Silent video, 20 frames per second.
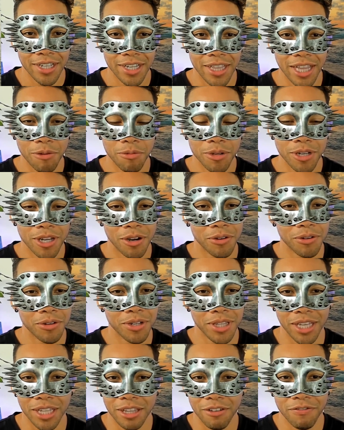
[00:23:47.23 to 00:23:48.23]
and they would go to
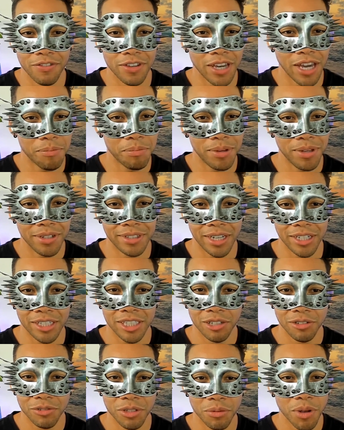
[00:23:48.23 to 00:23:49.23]
like the VIP
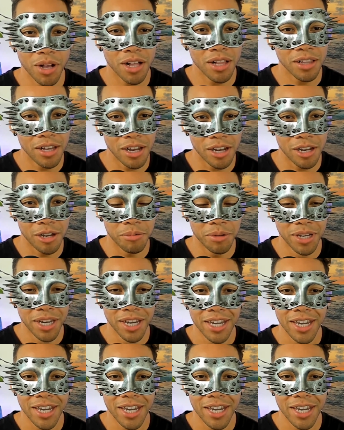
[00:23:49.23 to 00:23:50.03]
section of some club,